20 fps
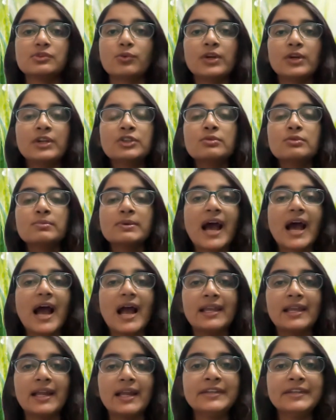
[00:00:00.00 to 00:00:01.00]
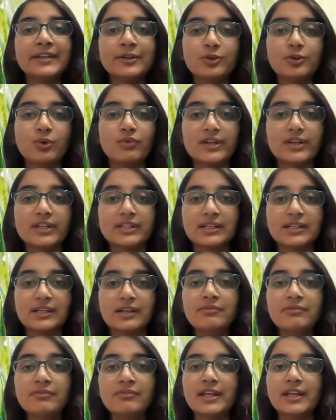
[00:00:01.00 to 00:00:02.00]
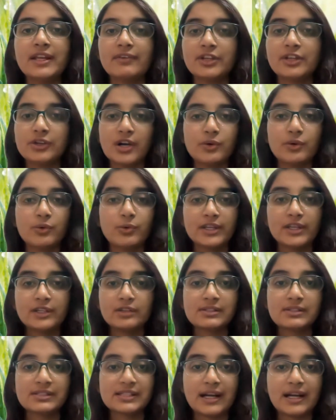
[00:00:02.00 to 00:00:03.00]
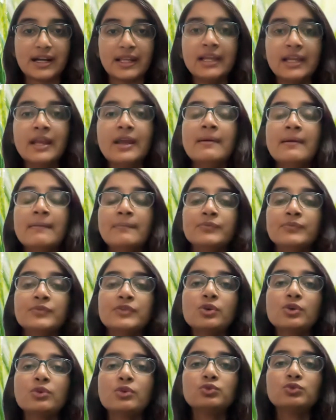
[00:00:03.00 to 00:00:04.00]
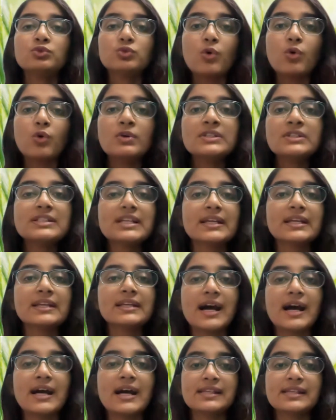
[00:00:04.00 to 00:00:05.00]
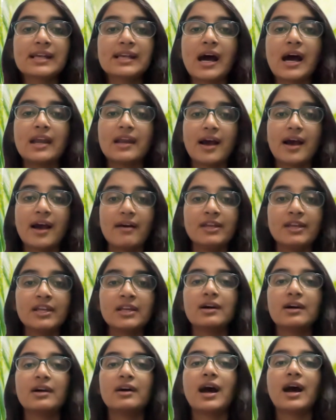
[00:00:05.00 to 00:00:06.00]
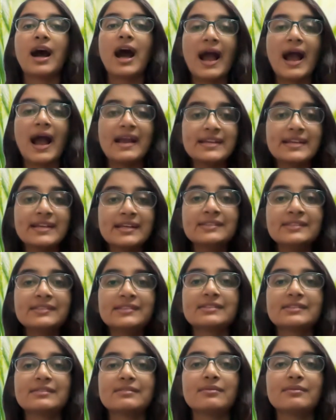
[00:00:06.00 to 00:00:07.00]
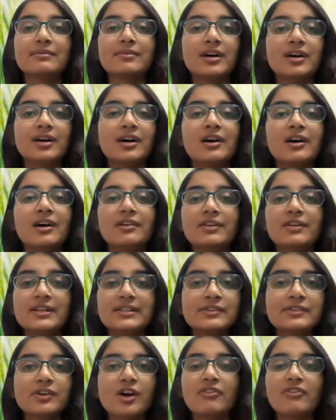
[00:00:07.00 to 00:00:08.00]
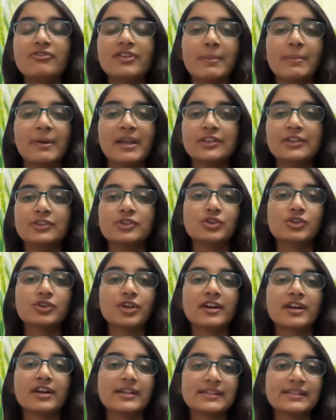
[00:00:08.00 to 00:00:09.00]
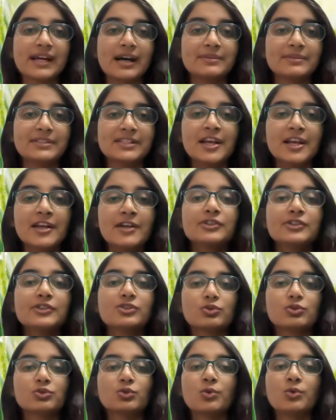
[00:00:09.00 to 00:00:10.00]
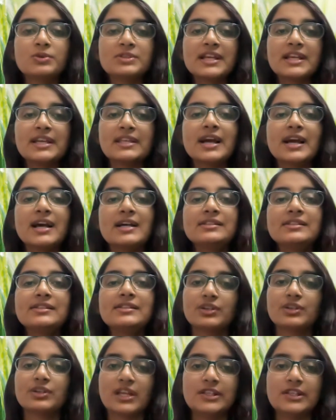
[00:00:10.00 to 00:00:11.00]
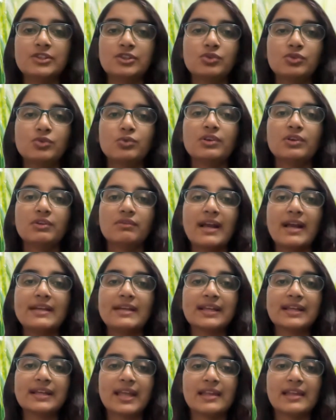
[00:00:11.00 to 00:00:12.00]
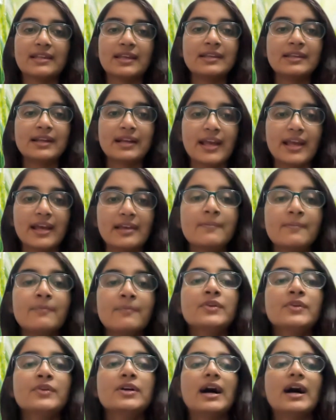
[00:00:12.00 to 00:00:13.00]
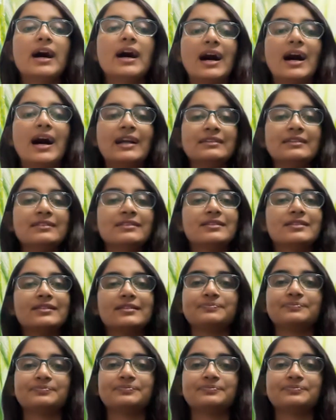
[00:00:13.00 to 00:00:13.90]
going to be highlighted over there whenever you are going to study. So those areas are having highest risk of coming into your exams. So those areas you need to revise again and again. And